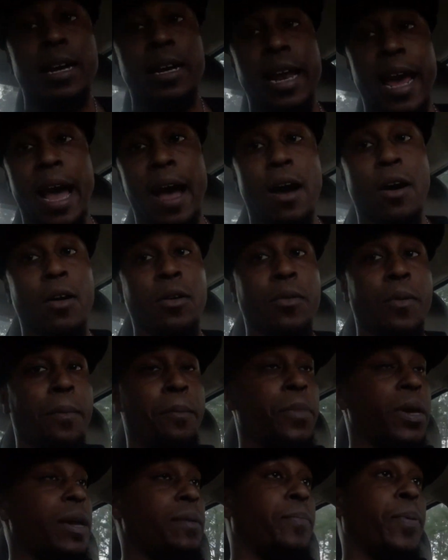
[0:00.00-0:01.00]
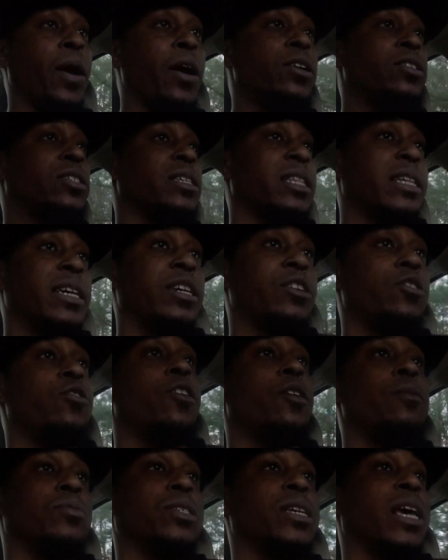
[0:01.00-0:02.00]
Now, me personally, you
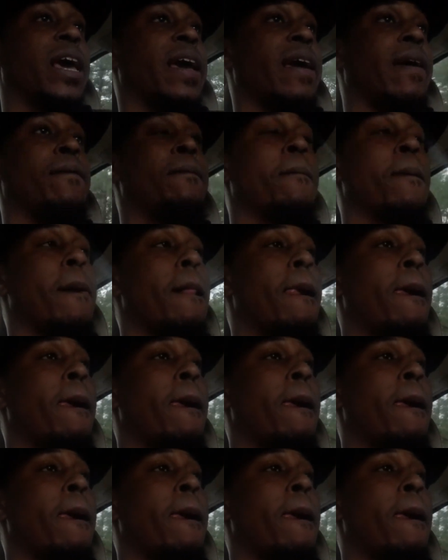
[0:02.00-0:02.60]
know what I'm saying,